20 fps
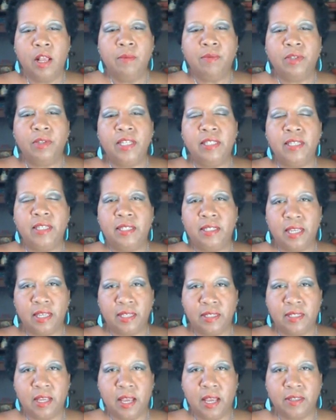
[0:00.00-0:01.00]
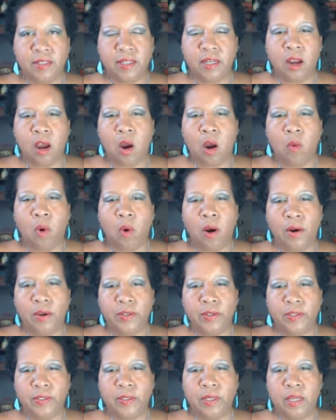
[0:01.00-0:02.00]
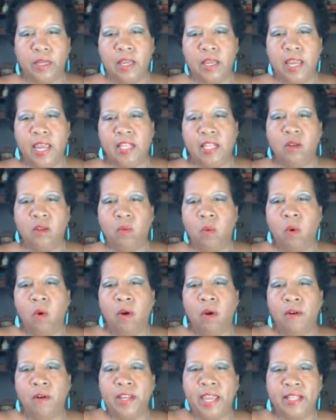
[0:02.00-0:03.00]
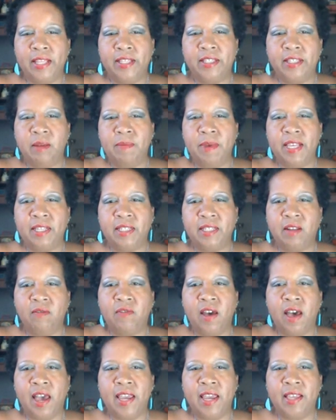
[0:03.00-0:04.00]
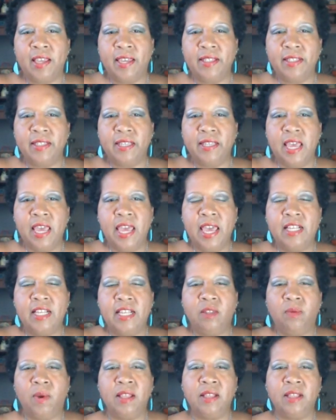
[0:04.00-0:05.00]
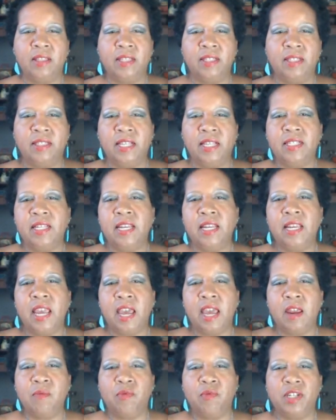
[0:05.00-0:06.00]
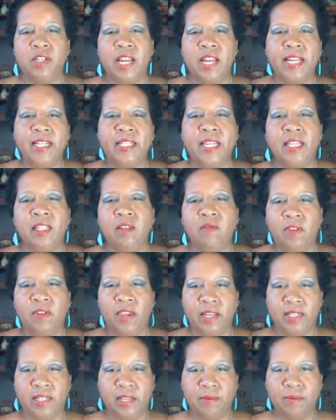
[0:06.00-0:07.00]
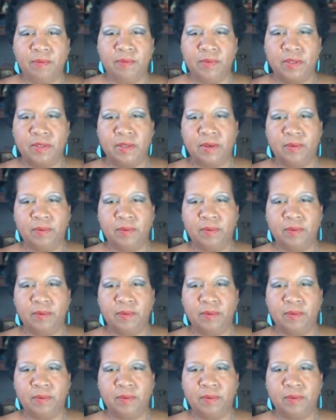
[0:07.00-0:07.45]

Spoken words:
Please assist us in our works in the war against domestic violence, as well as assisting and protecting the victims.